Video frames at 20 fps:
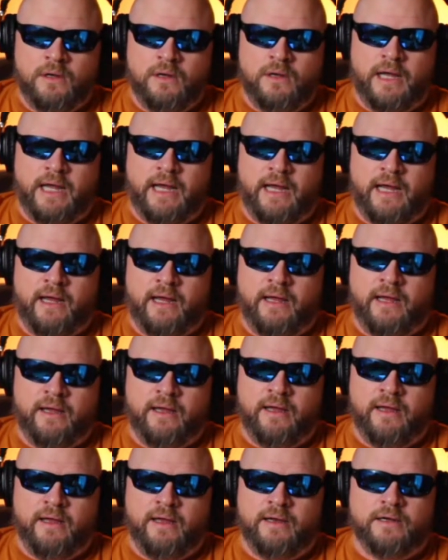
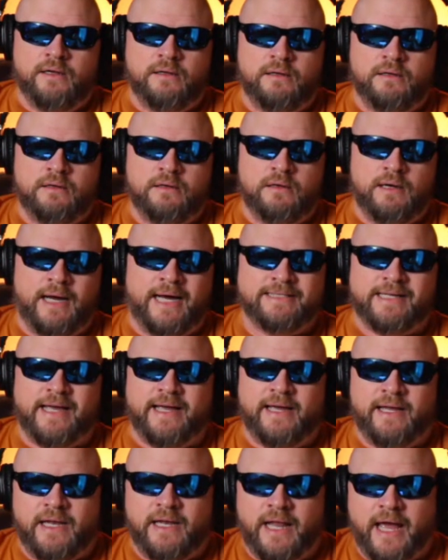and Isaiah
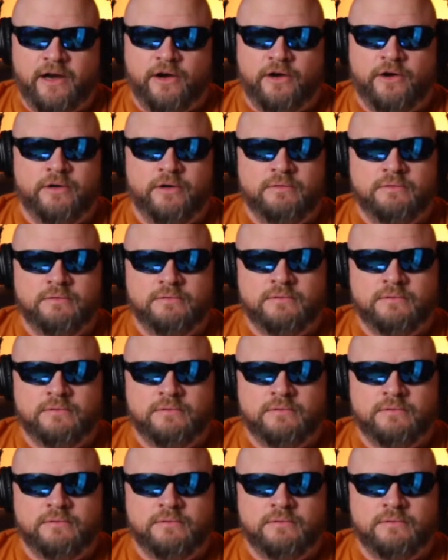Nair,